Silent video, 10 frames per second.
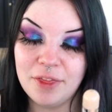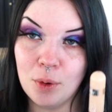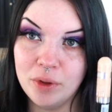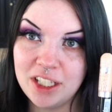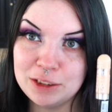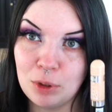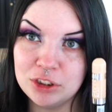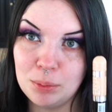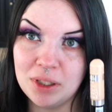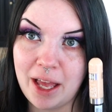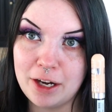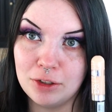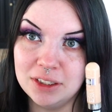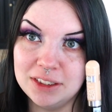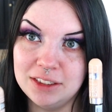The one that's supposed to be lighter
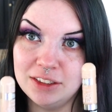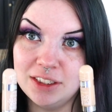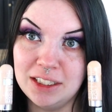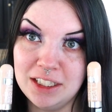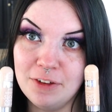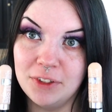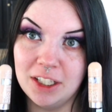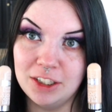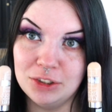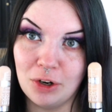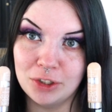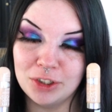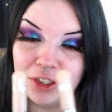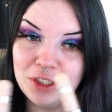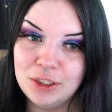is significantly
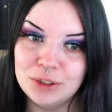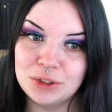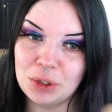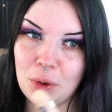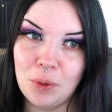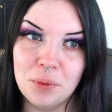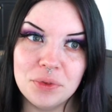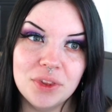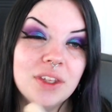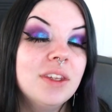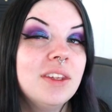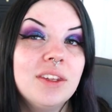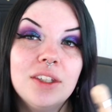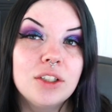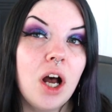darker. So
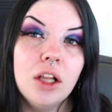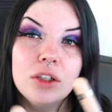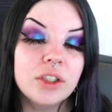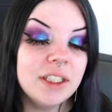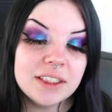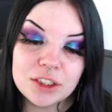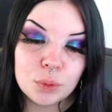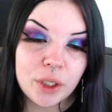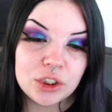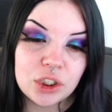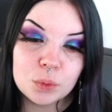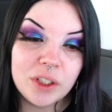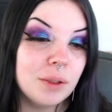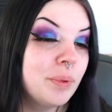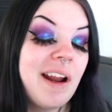the coloring situation is
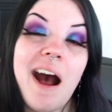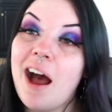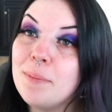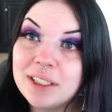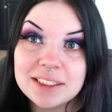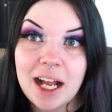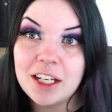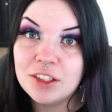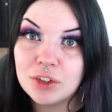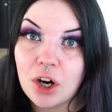weird, but I'm excited